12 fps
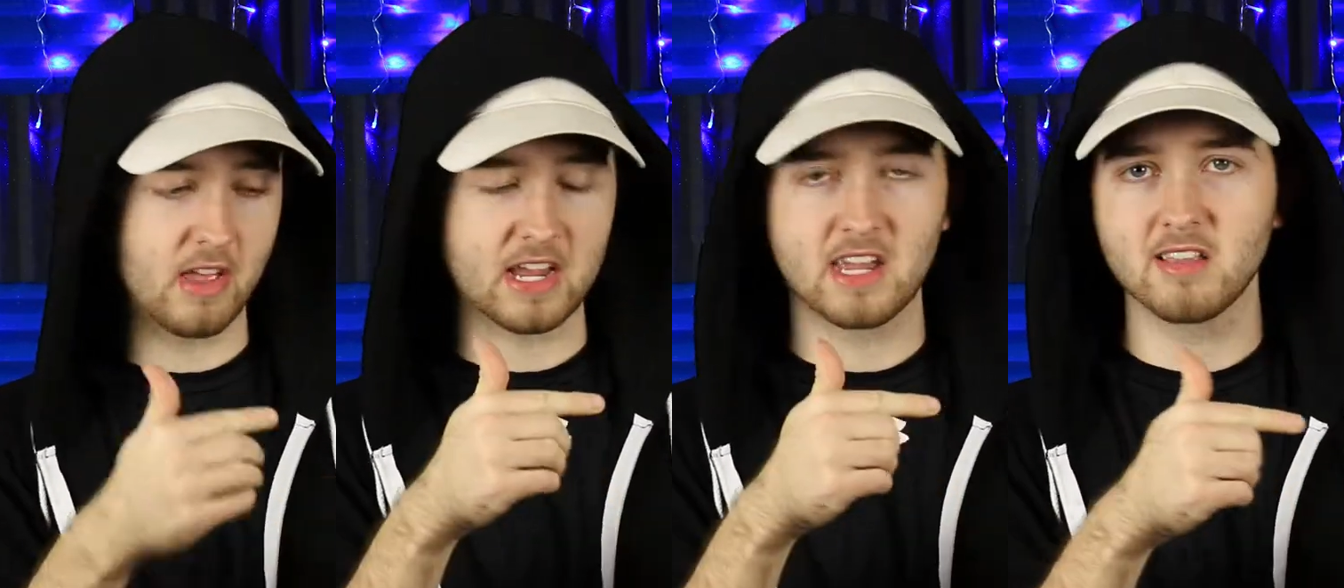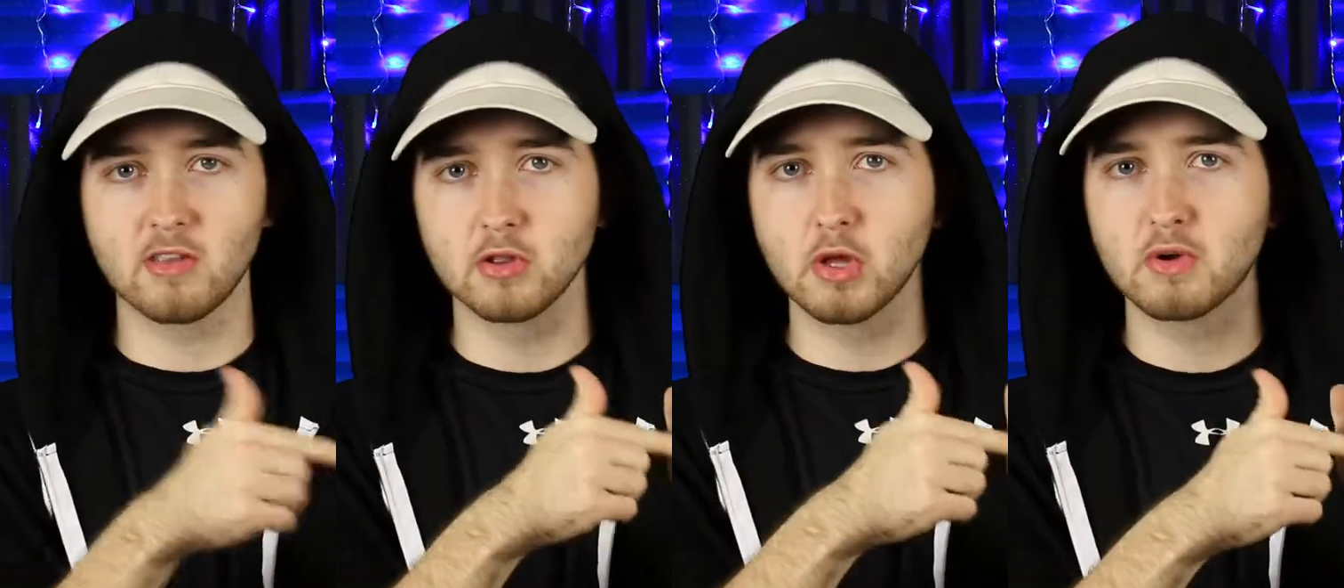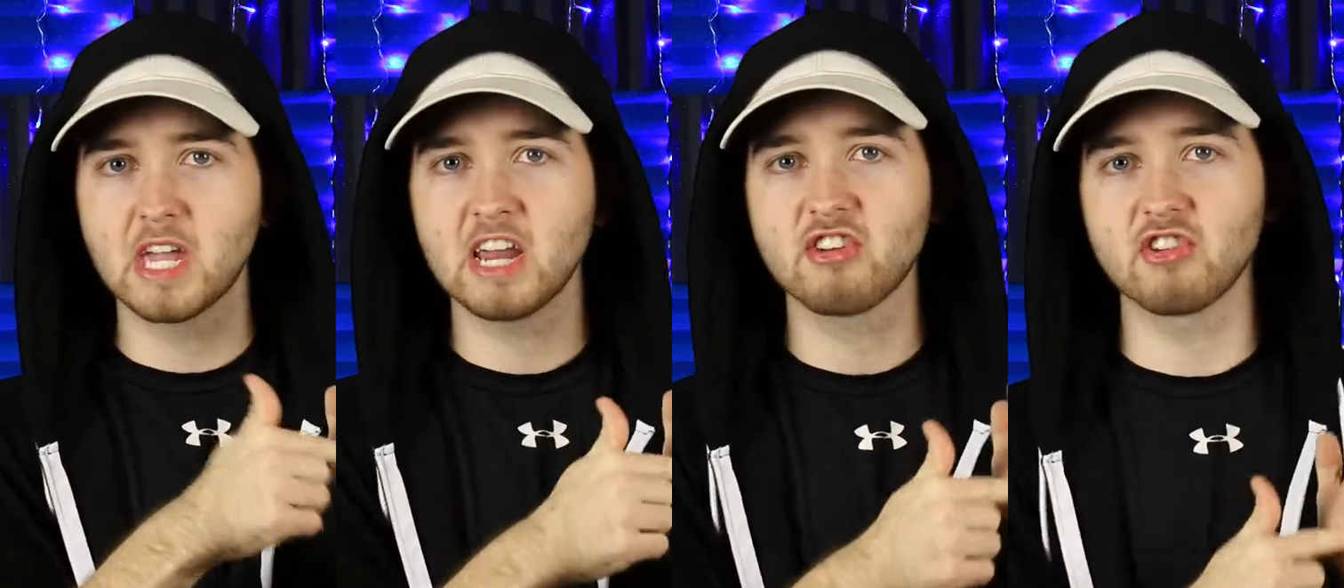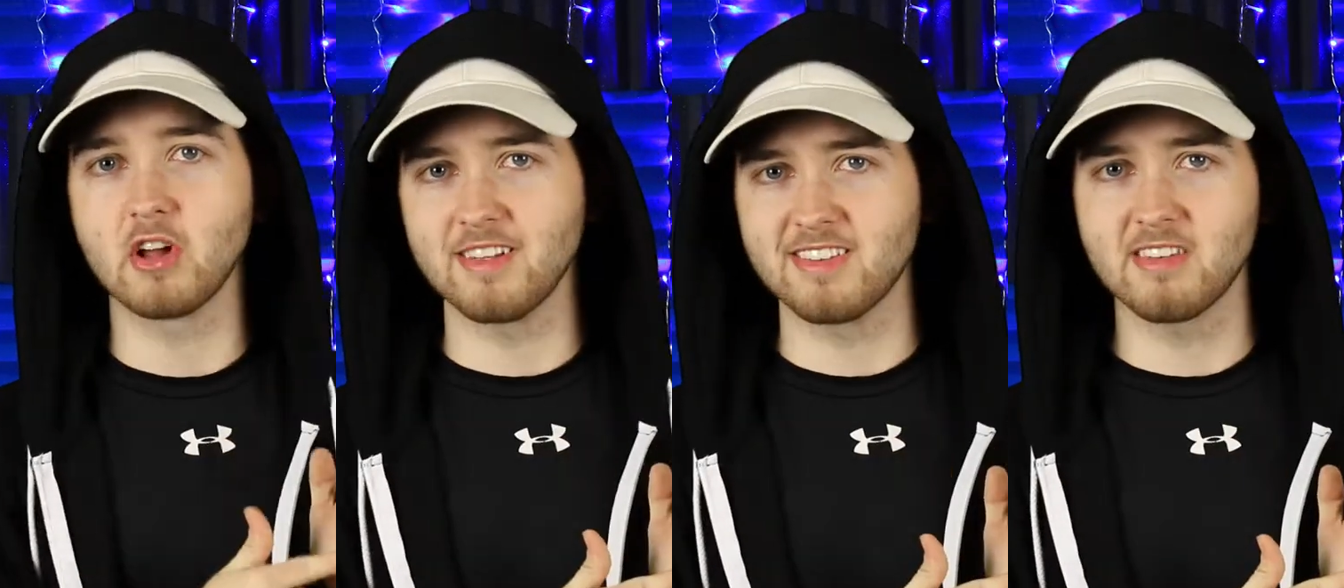like, get the
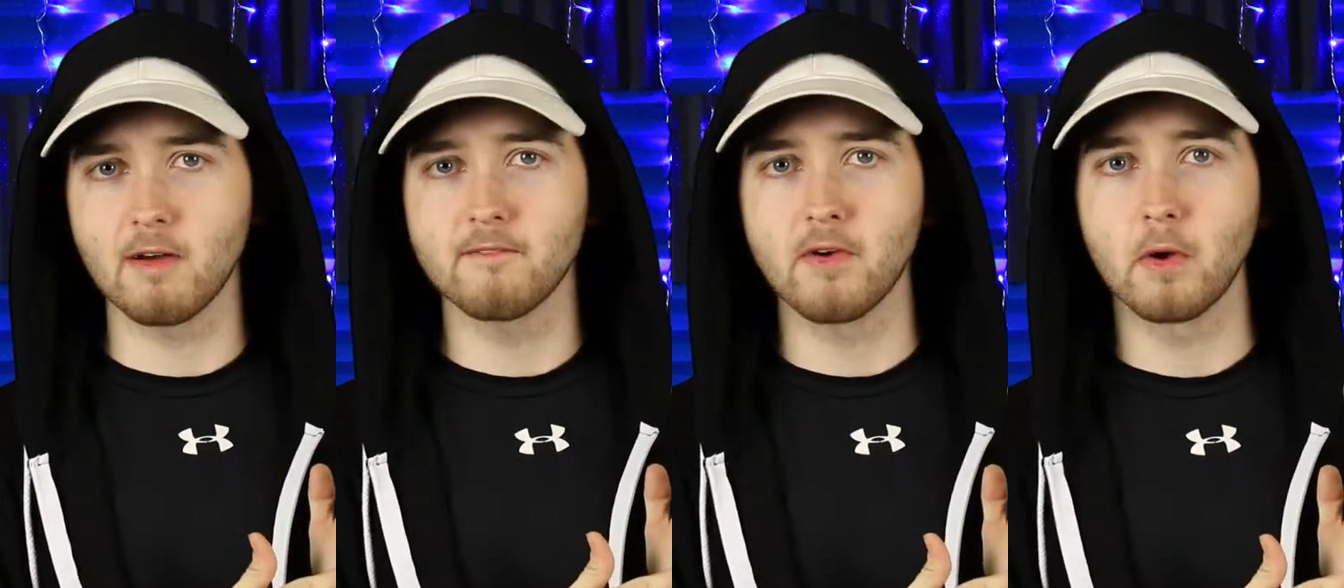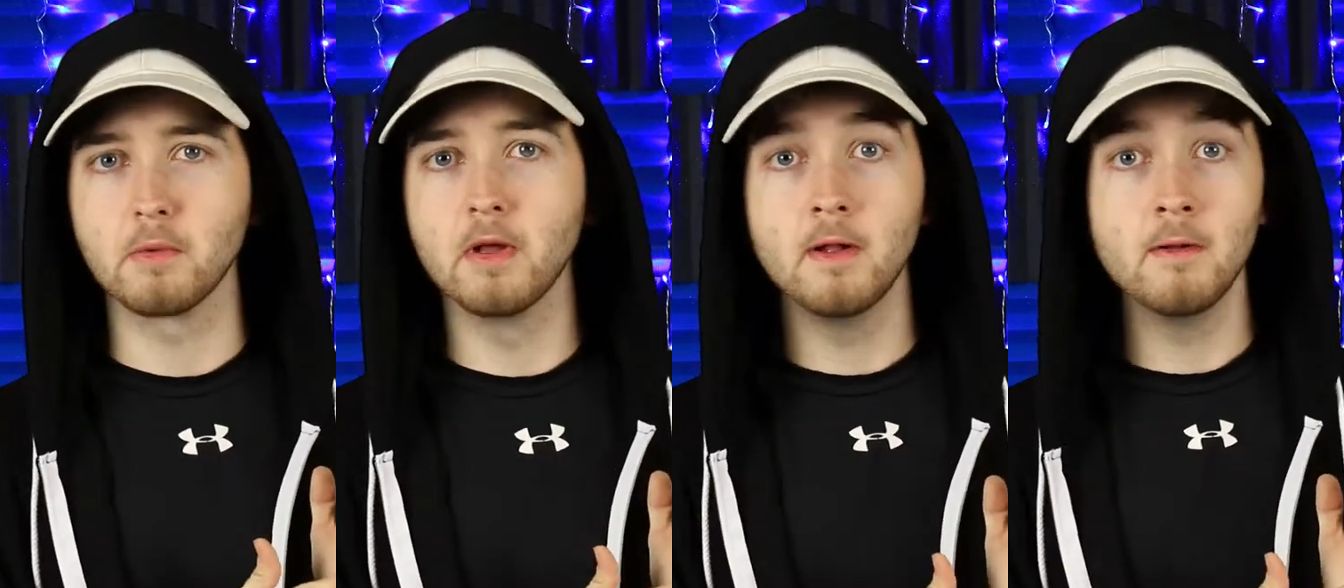location on his cell phone.